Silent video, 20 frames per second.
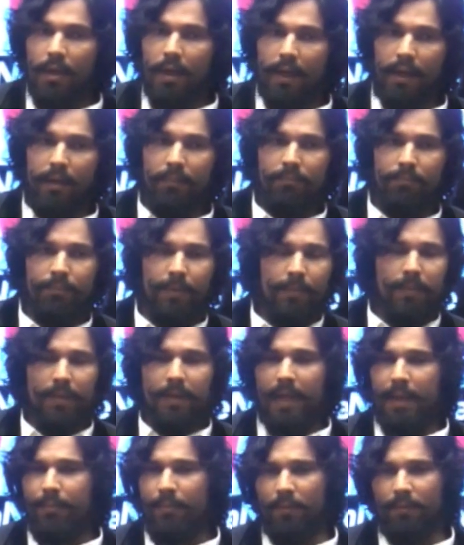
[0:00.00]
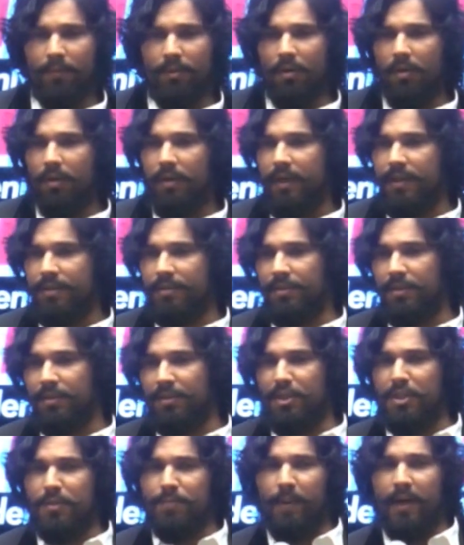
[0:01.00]
And people came up with all kinds of things.
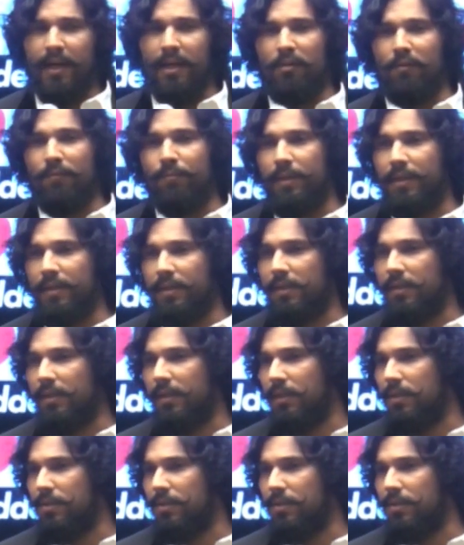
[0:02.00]
Despite of being a girl,